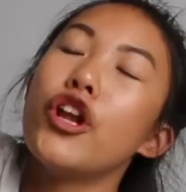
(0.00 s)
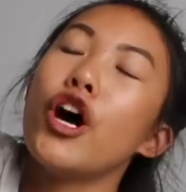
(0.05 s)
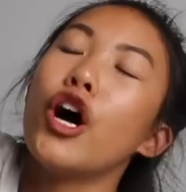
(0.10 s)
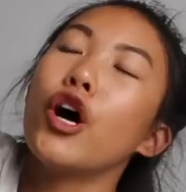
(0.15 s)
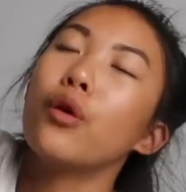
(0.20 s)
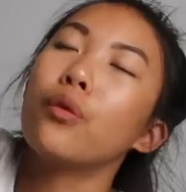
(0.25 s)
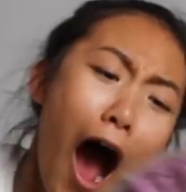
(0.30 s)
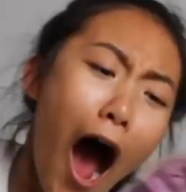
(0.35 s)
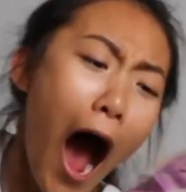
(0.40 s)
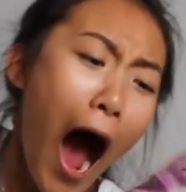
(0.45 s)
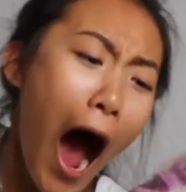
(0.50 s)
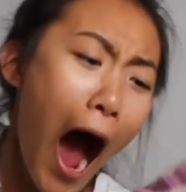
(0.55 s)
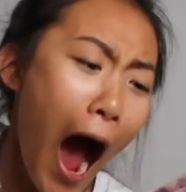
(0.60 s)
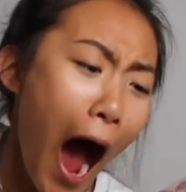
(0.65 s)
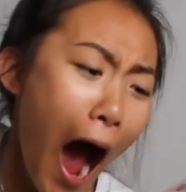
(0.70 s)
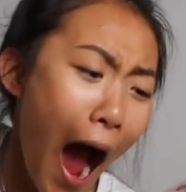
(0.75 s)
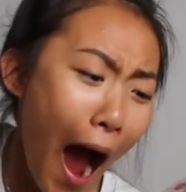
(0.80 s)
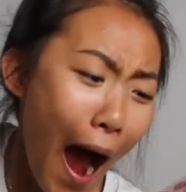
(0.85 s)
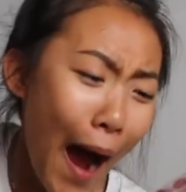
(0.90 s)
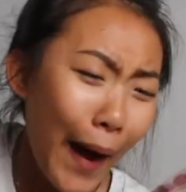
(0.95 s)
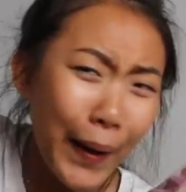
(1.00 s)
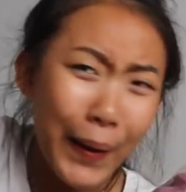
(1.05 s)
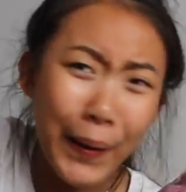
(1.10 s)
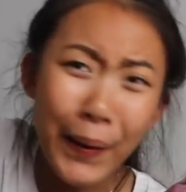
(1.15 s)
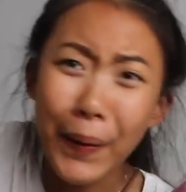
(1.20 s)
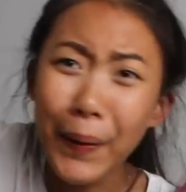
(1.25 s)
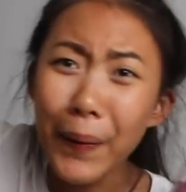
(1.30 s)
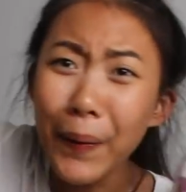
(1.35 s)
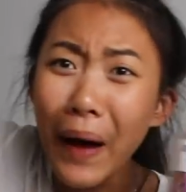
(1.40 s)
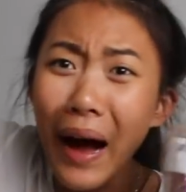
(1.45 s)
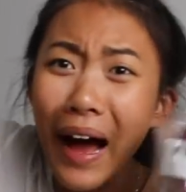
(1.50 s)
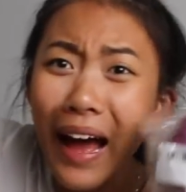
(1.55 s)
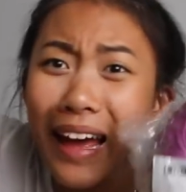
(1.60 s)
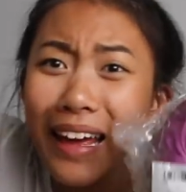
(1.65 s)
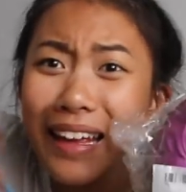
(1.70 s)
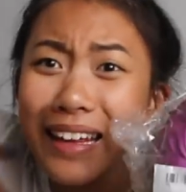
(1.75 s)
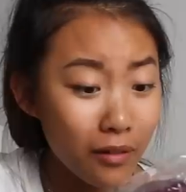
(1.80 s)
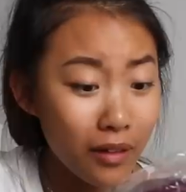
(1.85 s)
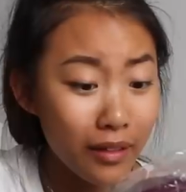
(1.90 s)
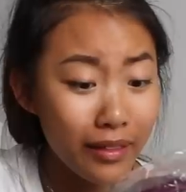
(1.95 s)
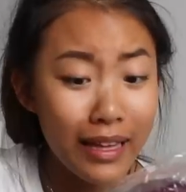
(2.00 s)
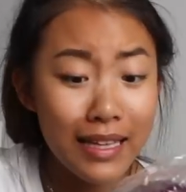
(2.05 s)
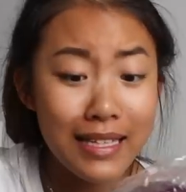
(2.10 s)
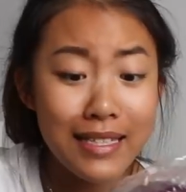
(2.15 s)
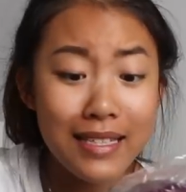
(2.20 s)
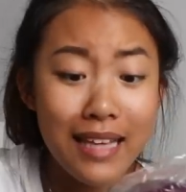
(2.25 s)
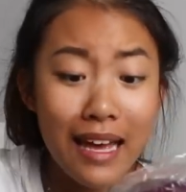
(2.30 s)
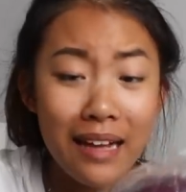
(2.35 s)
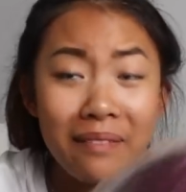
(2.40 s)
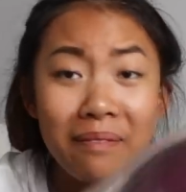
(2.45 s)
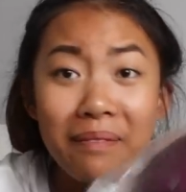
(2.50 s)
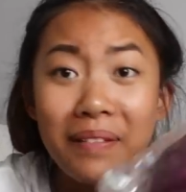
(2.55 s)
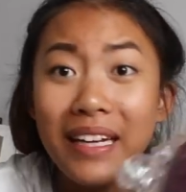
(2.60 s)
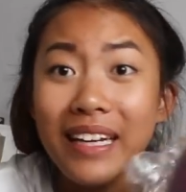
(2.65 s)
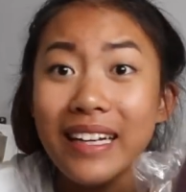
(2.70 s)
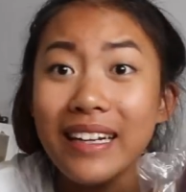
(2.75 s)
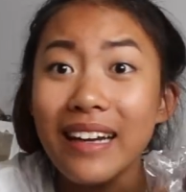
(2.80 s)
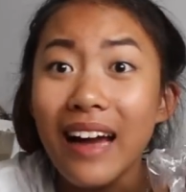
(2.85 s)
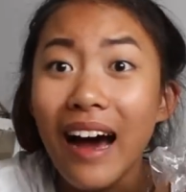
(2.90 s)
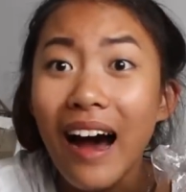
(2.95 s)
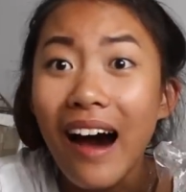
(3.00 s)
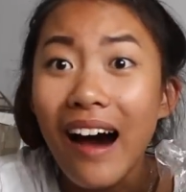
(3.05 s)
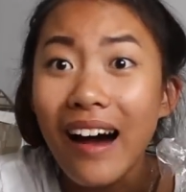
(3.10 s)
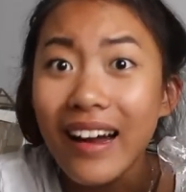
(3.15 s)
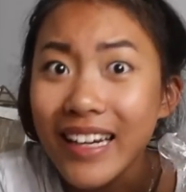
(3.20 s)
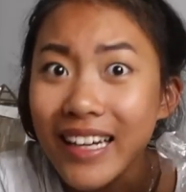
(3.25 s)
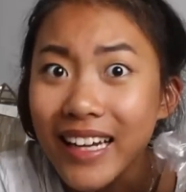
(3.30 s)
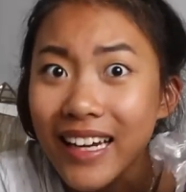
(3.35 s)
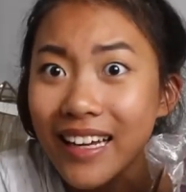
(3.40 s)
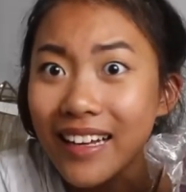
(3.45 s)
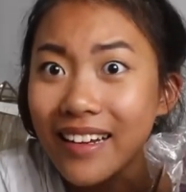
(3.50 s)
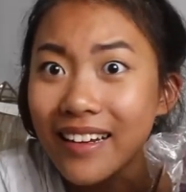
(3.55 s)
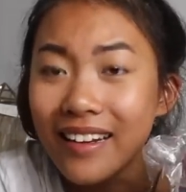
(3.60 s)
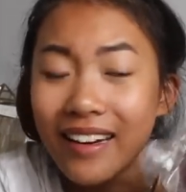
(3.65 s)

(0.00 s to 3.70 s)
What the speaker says: No. Oh, they sent me an